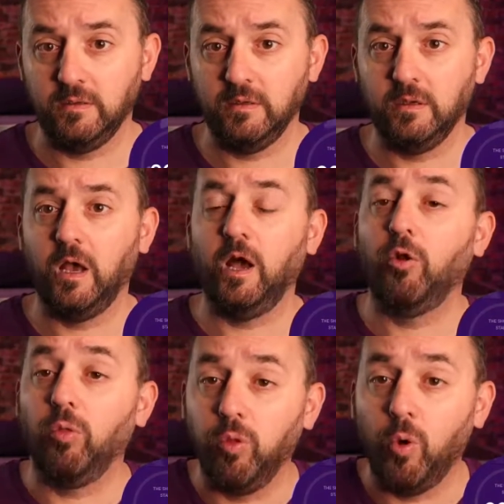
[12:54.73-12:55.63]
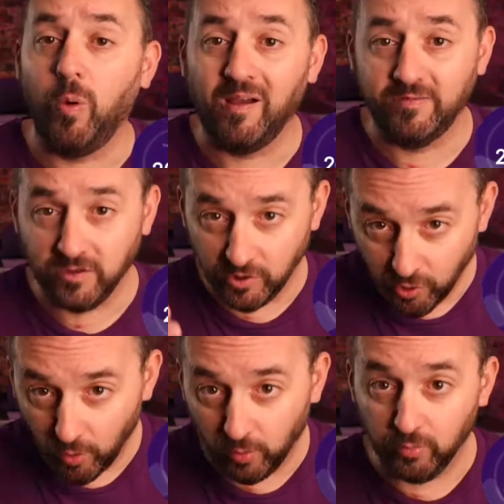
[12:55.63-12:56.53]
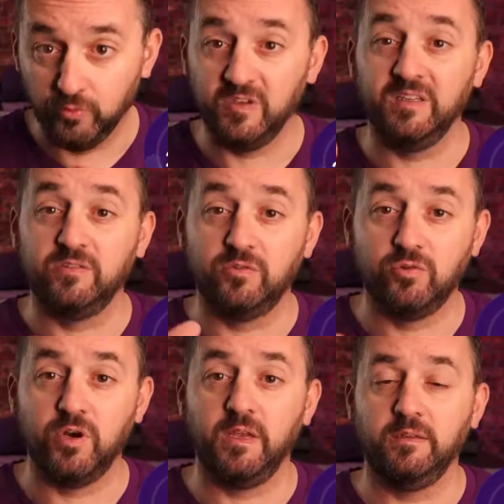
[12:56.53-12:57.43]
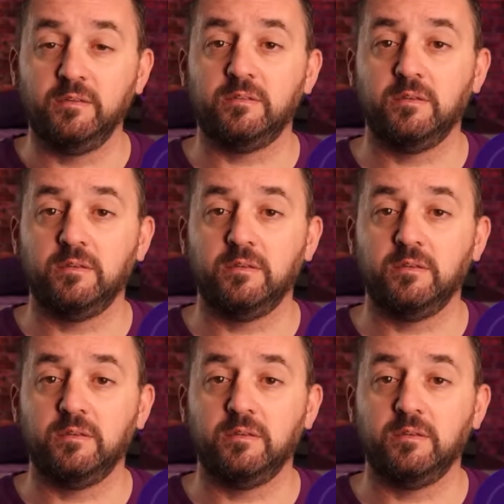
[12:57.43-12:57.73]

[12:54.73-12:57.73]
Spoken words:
And although having goals is great,